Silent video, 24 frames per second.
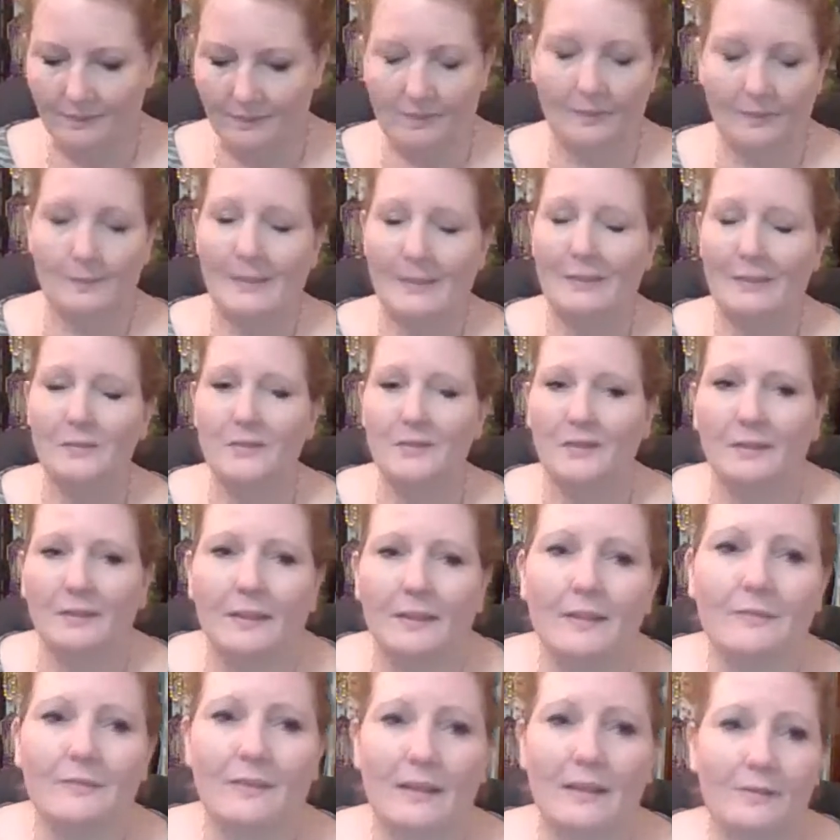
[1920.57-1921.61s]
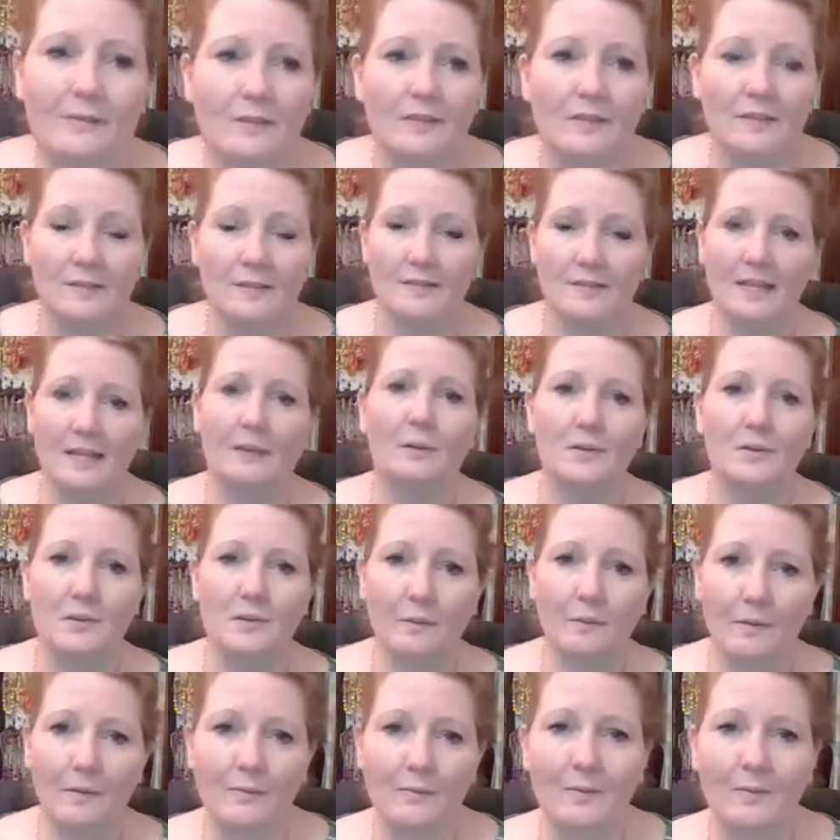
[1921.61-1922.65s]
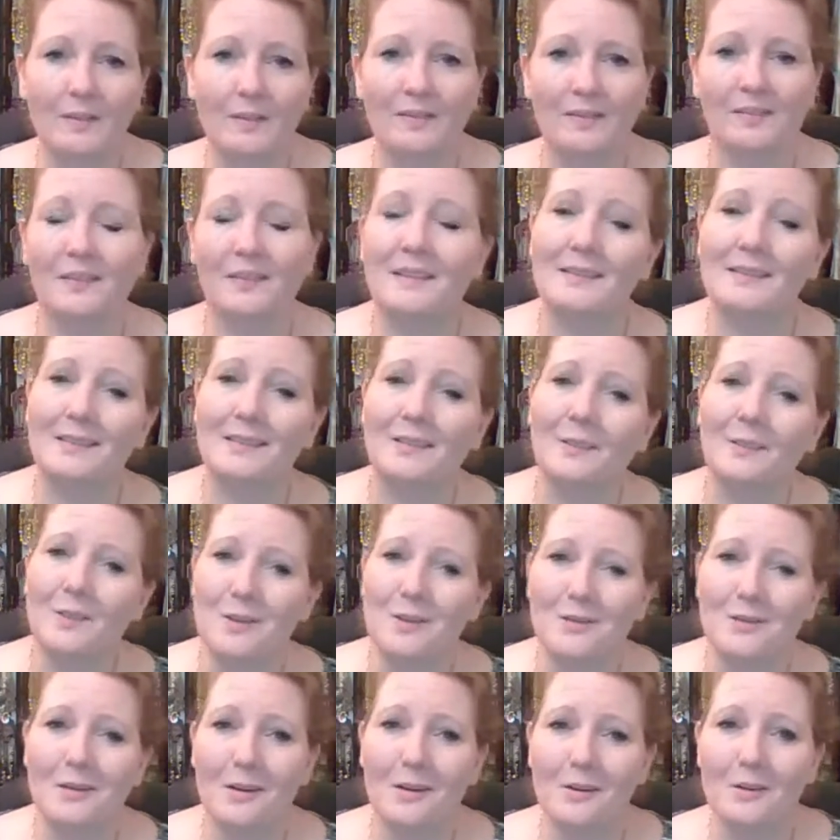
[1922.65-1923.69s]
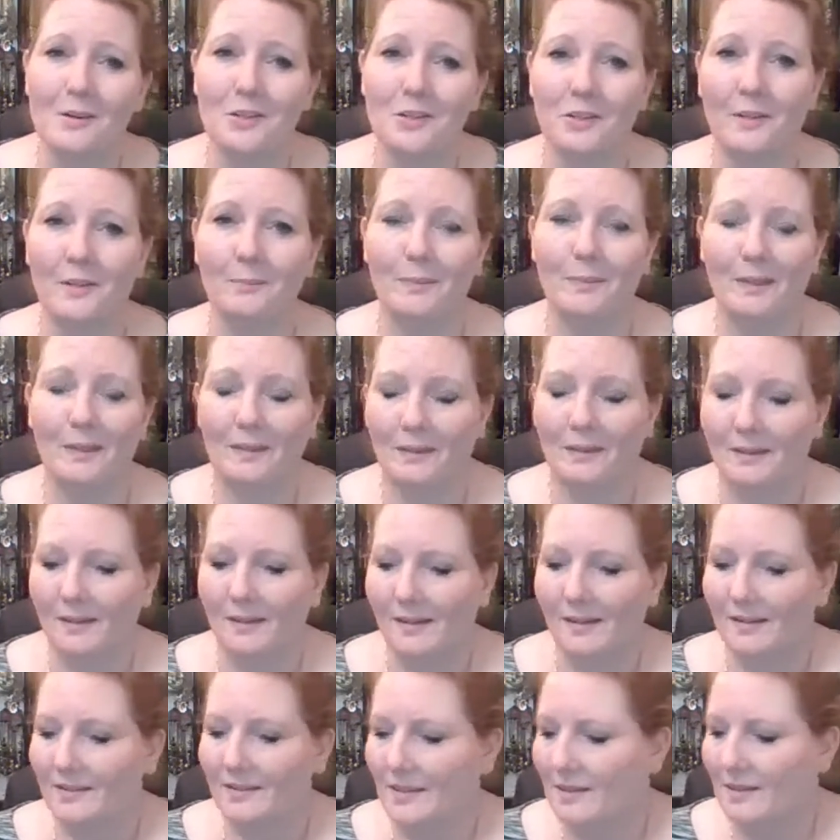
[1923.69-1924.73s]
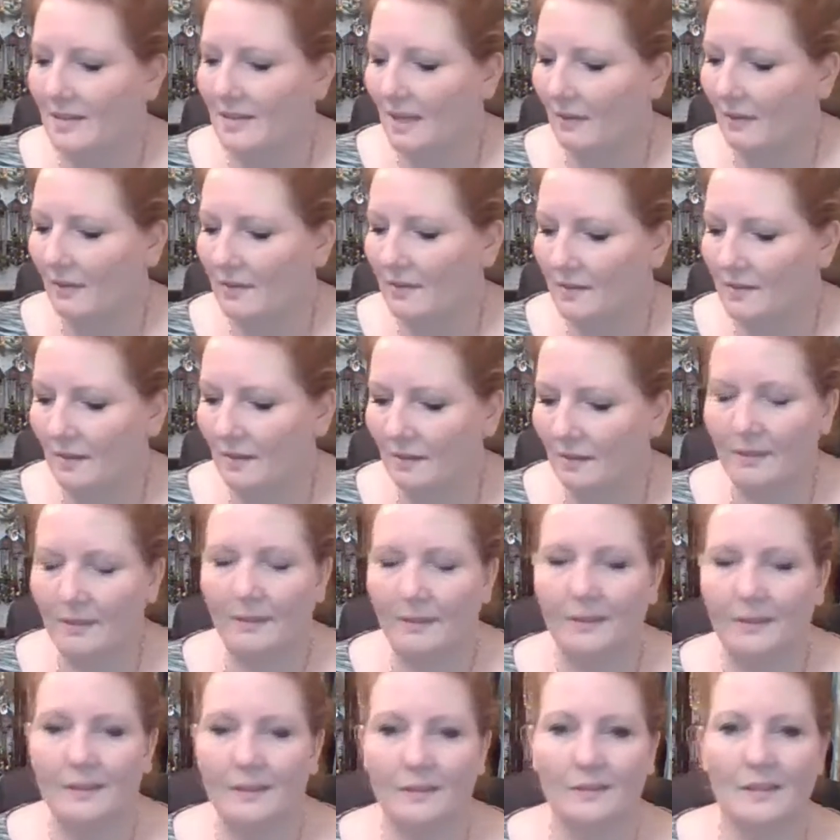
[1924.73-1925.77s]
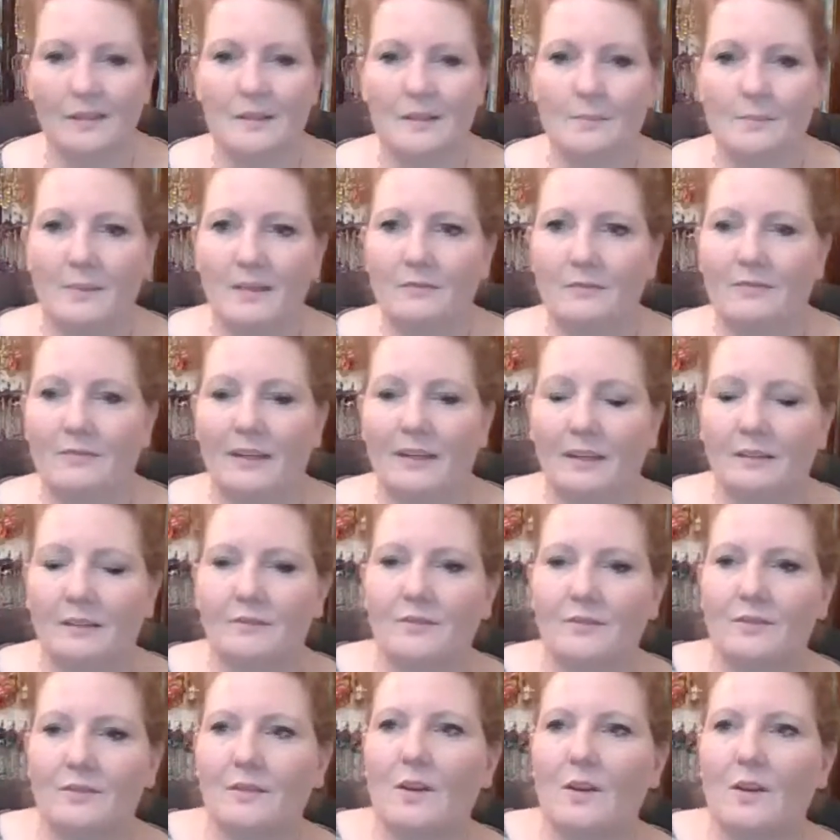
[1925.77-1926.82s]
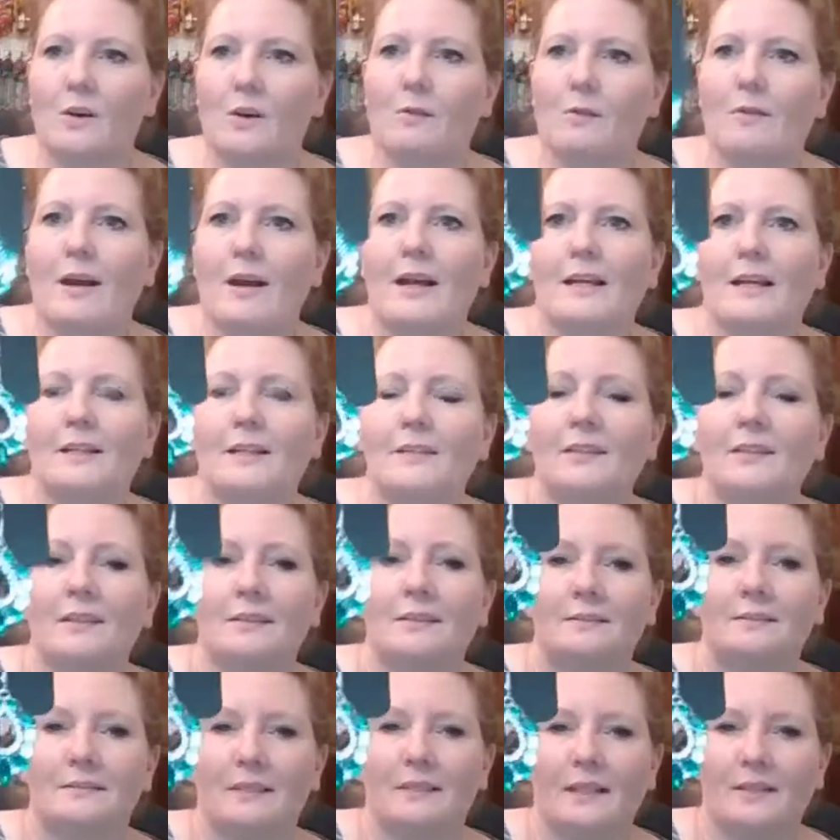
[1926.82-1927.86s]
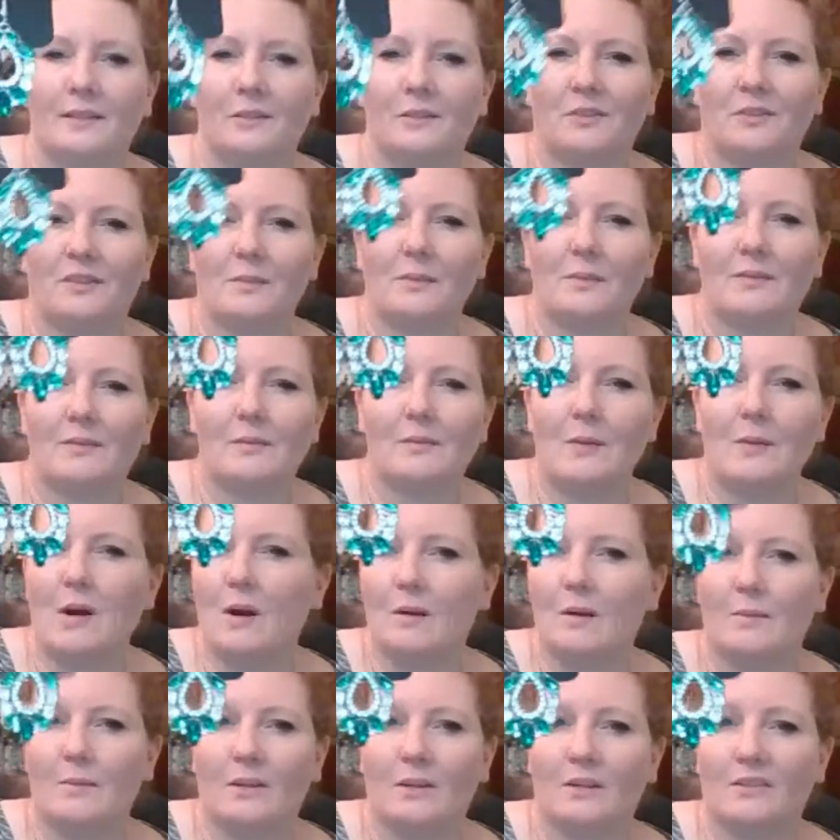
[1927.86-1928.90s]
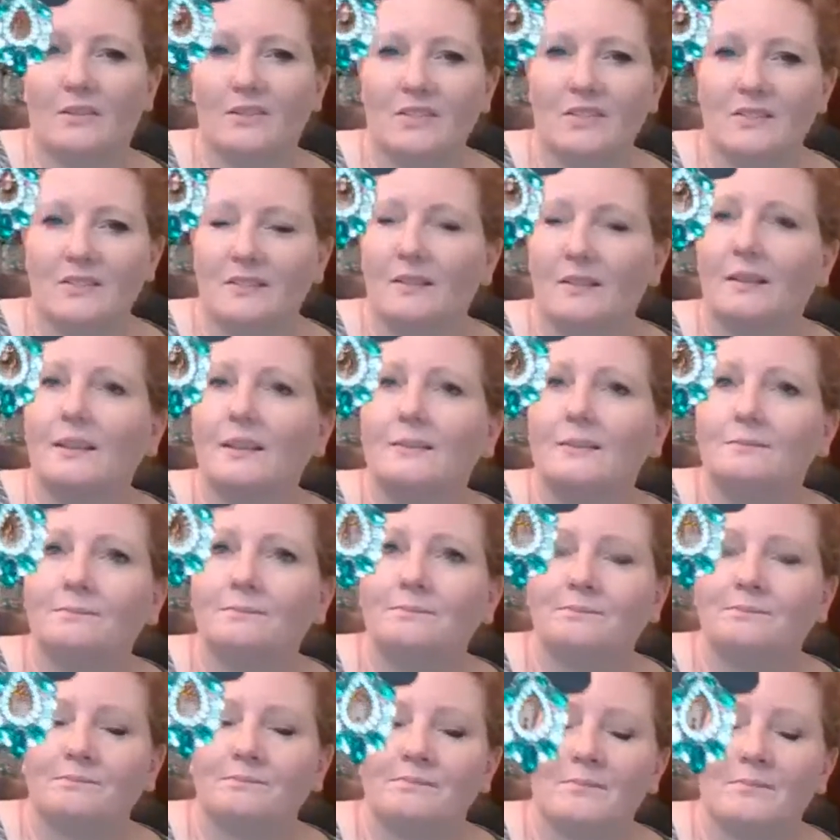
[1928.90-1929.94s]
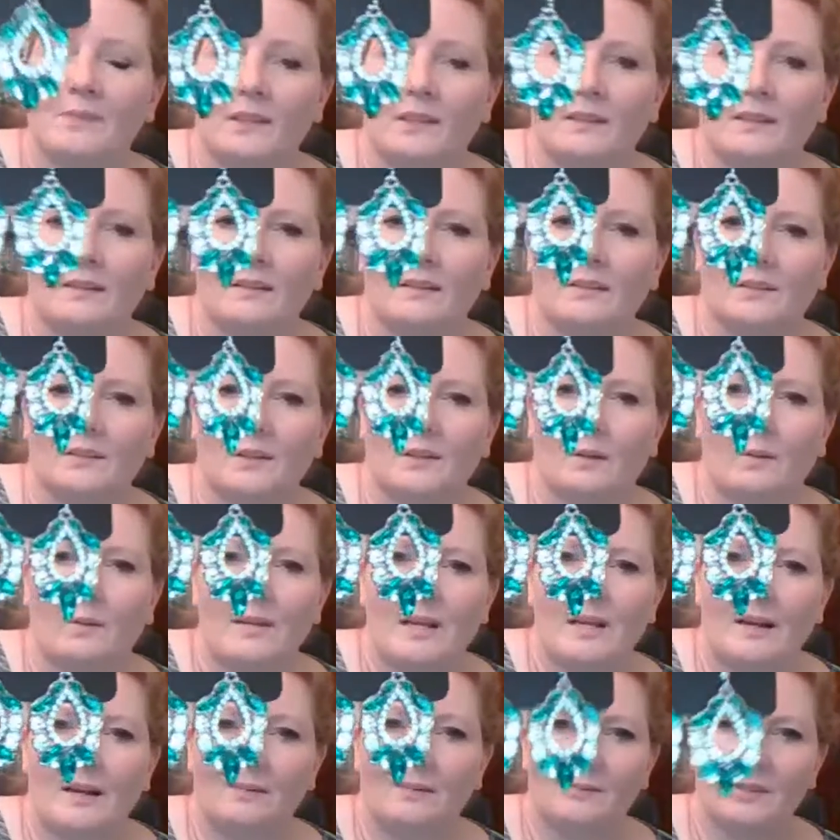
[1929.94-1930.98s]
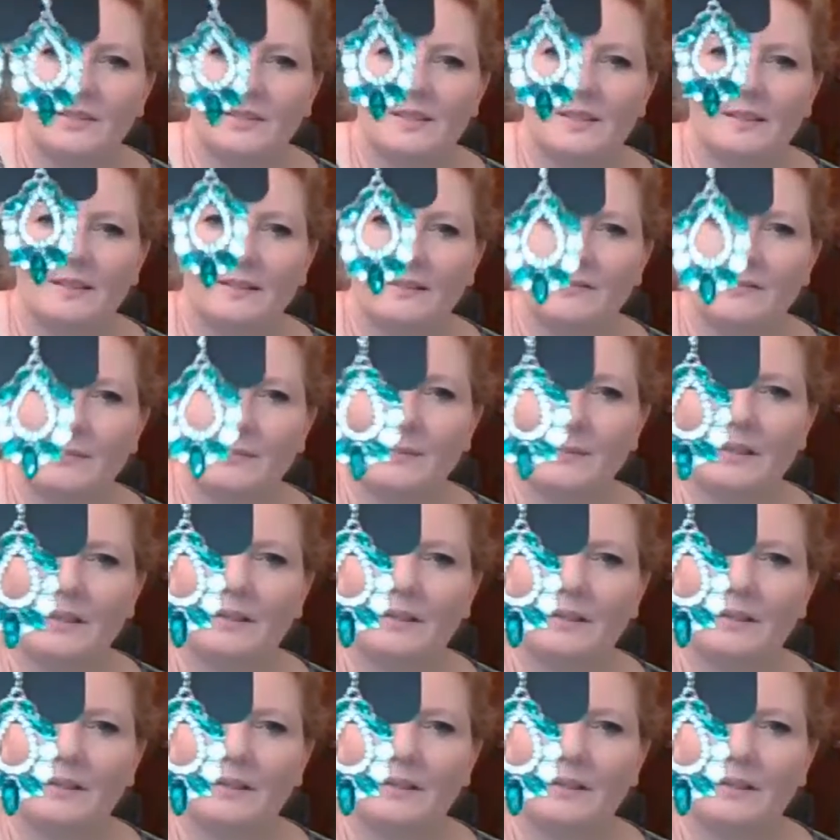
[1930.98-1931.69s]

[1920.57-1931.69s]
the mountains are like 5 to 6 hours away from us. So it's a long car trip to take the dog on. He's not a big fan of car rides. I know some of them are, but ours is not. So we opted to leave him at